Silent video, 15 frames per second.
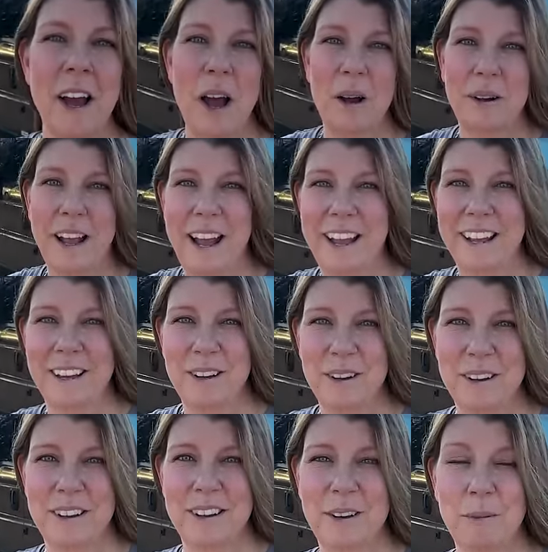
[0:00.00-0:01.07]
Okay,
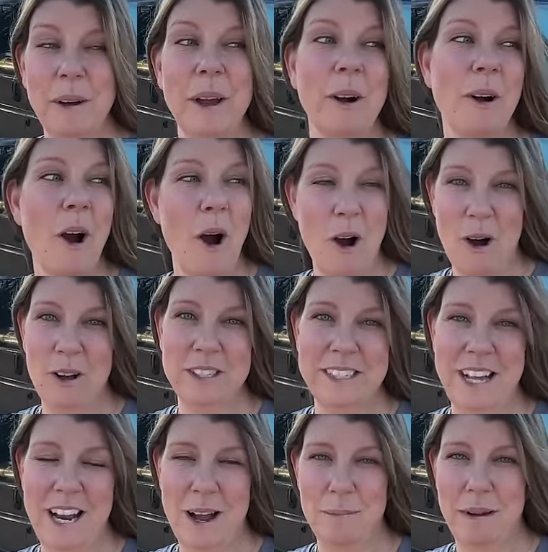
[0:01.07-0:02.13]
we are all
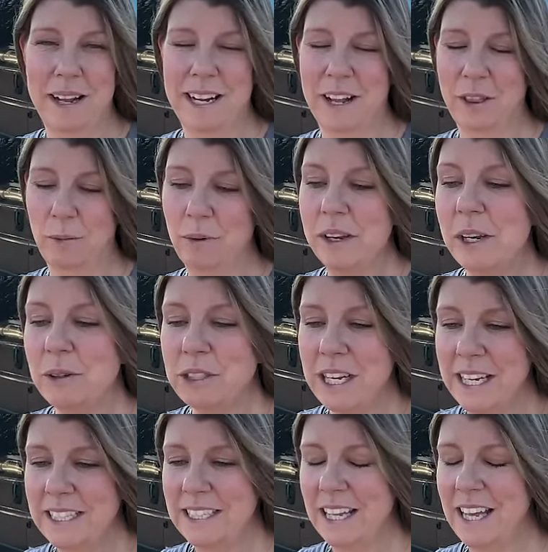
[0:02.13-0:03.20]
set up. I got the window
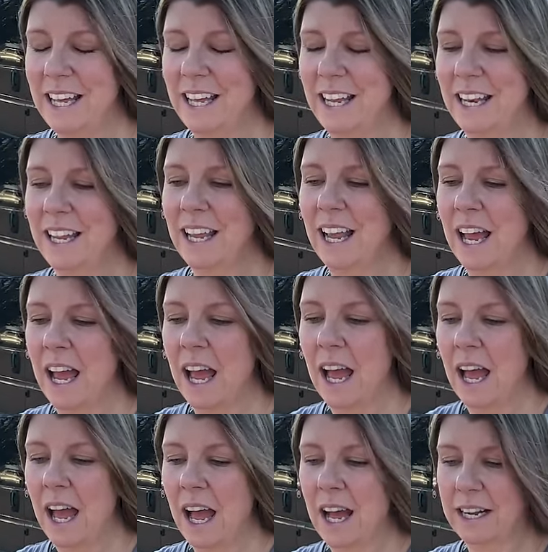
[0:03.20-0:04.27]
shades in.
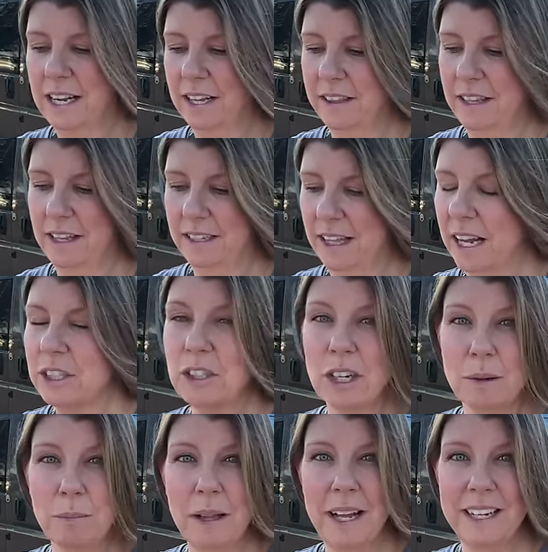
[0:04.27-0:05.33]
I got the
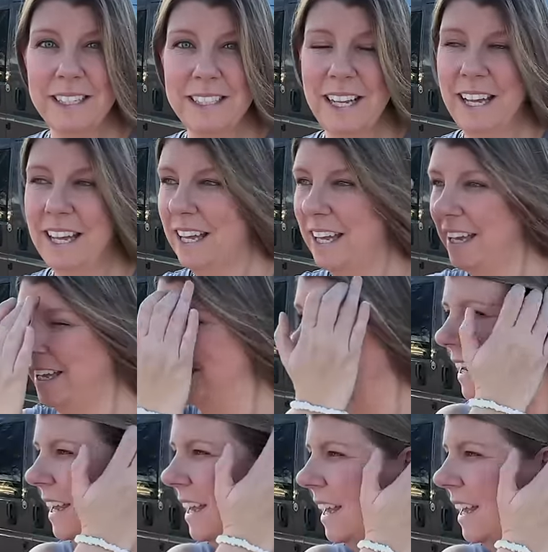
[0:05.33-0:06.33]
electric plugged in.